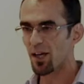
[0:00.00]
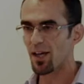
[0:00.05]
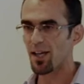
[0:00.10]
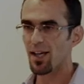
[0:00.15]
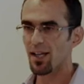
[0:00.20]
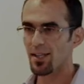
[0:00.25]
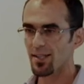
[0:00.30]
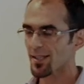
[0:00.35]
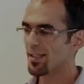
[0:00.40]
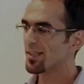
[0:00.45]

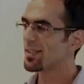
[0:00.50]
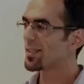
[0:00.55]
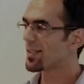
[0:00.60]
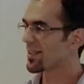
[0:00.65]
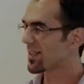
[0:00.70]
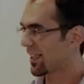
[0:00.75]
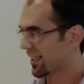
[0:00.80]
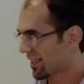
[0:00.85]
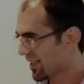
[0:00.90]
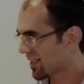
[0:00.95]
by
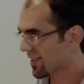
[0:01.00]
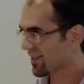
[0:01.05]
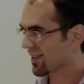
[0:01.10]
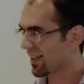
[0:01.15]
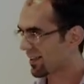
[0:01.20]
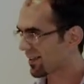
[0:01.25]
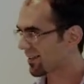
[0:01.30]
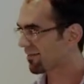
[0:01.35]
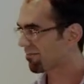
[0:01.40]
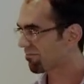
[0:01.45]
statistics
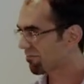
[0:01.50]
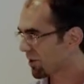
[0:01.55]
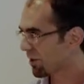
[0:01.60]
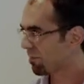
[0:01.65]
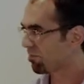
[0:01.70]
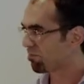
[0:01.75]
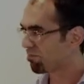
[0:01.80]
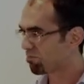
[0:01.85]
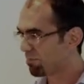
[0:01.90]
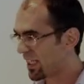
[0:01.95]
that
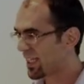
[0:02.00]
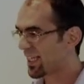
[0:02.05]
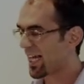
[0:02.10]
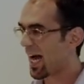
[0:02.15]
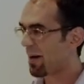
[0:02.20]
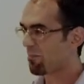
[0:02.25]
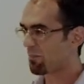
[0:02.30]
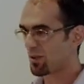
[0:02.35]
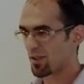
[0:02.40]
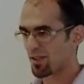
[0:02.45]
the beak
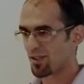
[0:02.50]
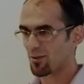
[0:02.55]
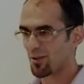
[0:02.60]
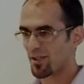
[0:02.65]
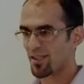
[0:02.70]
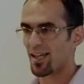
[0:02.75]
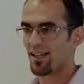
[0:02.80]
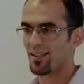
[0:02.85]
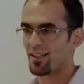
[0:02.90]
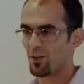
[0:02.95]
happens to
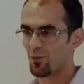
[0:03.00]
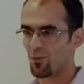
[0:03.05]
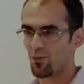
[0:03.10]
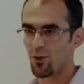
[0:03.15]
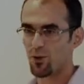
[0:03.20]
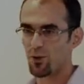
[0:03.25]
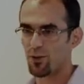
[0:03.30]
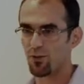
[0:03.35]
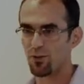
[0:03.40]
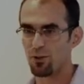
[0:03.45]
stand in
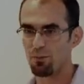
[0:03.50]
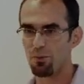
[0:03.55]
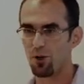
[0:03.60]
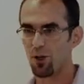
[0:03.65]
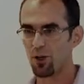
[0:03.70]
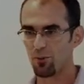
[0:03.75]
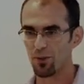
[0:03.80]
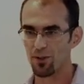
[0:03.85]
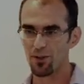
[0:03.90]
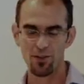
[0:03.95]
front of the
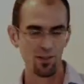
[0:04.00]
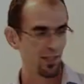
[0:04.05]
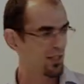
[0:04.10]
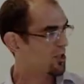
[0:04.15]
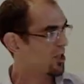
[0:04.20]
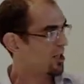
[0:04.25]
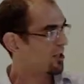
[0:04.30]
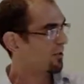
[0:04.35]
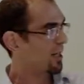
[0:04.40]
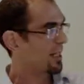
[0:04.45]
bird when the thing
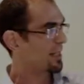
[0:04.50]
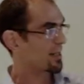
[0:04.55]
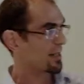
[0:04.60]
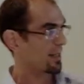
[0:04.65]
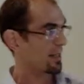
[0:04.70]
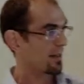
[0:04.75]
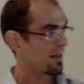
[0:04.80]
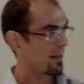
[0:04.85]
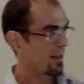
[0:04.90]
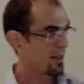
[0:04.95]

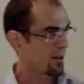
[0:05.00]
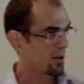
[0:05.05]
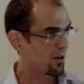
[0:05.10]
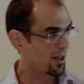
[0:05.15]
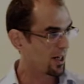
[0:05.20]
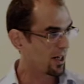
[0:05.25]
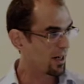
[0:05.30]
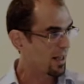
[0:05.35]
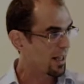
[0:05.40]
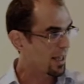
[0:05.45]
generates it.
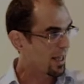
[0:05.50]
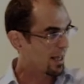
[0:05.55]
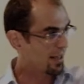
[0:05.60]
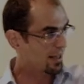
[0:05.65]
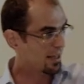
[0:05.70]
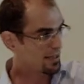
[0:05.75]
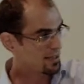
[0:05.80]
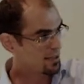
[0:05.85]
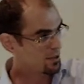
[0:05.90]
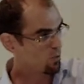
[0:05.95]
Okay?
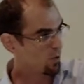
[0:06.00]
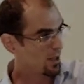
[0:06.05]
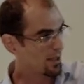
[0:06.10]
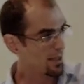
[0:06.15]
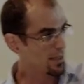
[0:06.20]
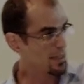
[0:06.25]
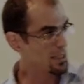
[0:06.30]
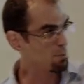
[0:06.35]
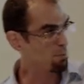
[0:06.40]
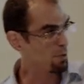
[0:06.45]
And that's
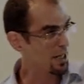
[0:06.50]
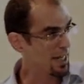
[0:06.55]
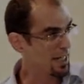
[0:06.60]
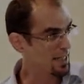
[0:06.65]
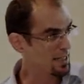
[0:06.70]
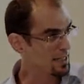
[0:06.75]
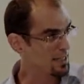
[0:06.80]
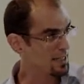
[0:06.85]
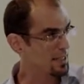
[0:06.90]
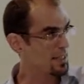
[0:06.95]
what
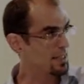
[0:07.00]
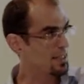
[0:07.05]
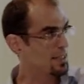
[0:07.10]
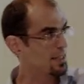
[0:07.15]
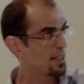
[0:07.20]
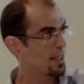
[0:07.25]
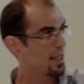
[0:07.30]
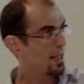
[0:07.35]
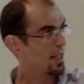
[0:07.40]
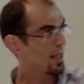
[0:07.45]
explains
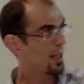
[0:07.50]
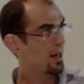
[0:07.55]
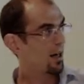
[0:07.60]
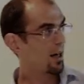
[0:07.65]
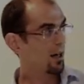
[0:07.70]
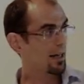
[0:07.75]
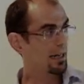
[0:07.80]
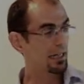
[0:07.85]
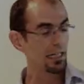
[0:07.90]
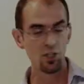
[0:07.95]
these
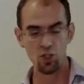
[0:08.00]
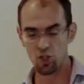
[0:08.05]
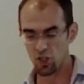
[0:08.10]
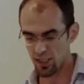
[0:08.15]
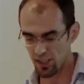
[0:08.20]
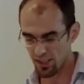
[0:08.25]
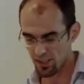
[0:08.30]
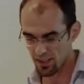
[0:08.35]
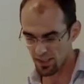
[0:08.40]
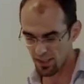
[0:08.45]

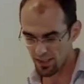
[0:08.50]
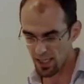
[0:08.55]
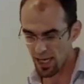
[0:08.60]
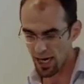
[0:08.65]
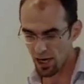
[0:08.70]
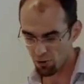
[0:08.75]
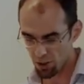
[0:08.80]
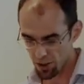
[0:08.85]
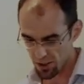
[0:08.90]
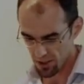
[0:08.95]
glitches, these
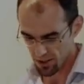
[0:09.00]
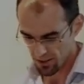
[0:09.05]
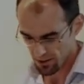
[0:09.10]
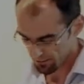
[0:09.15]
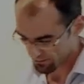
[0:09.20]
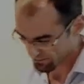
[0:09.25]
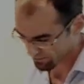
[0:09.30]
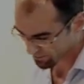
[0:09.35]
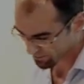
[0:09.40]
errors.